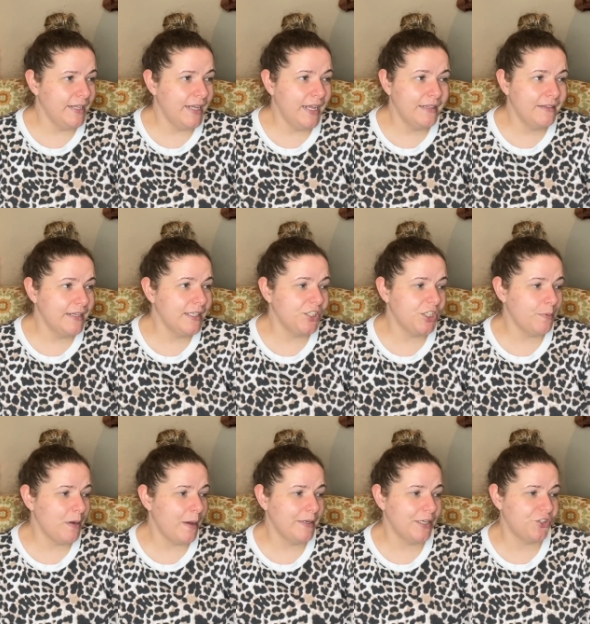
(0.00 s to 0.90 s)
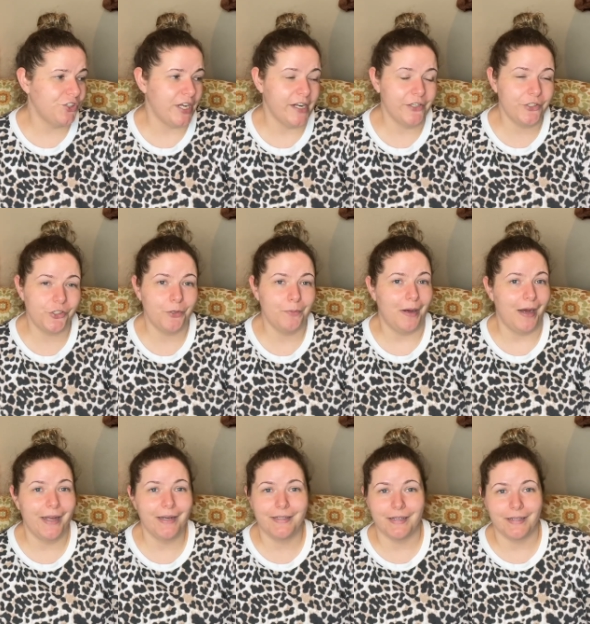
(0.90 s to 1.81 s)
in this she probably just changed her
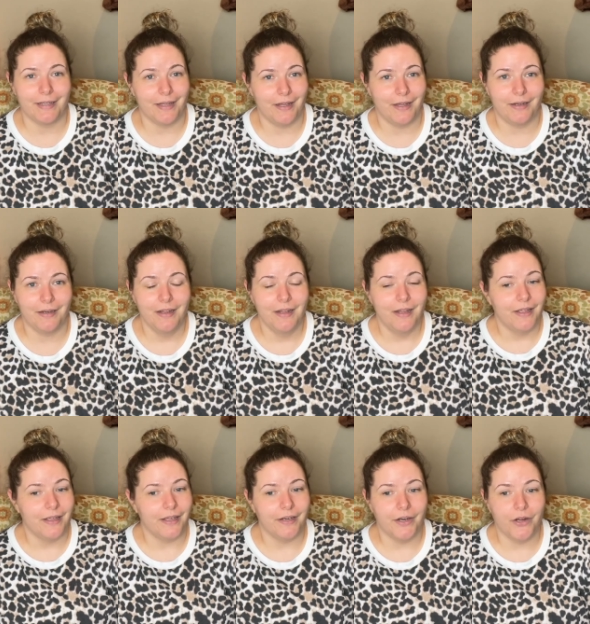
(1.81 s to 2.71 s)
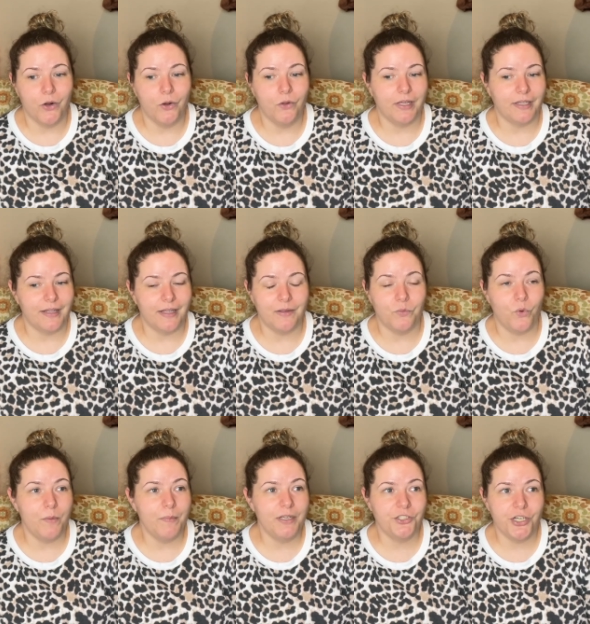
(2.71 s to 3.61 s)
mind again you know like that,
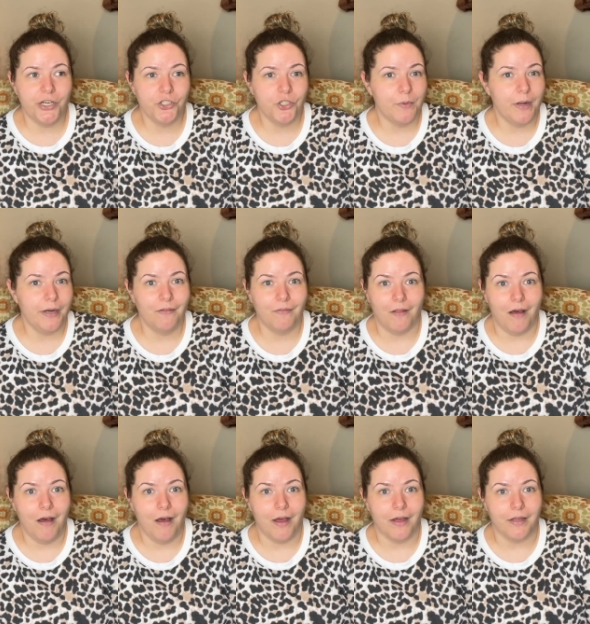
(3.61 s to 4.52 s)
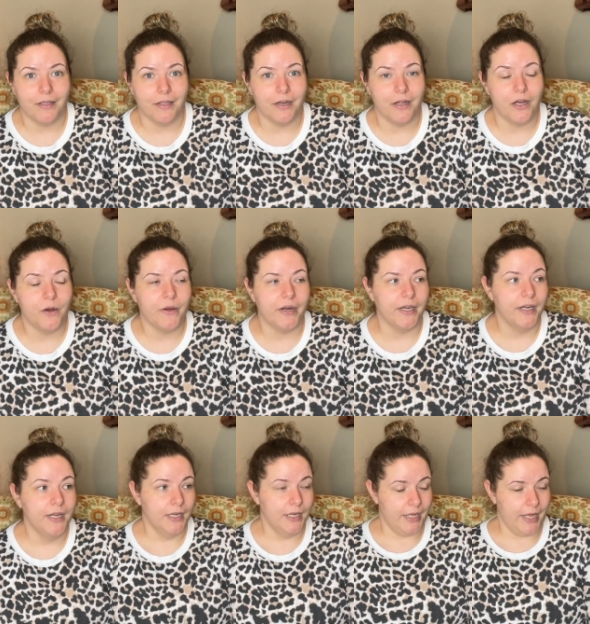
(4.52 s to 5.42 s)
women change their mind a lot you know and
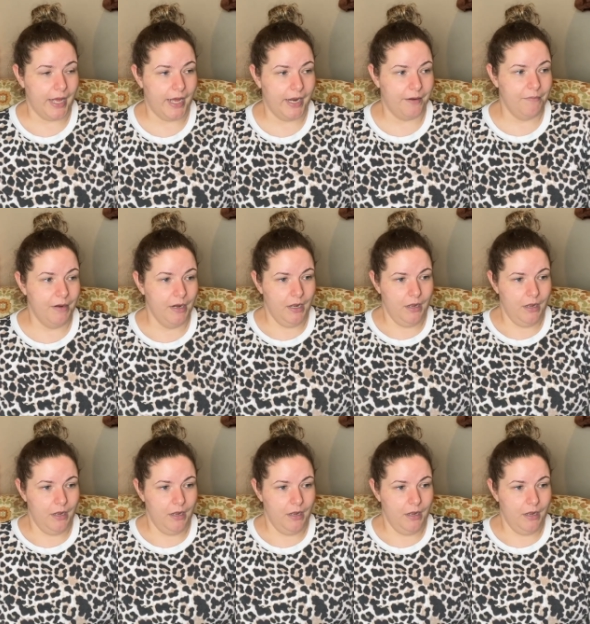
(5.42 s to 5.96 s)
and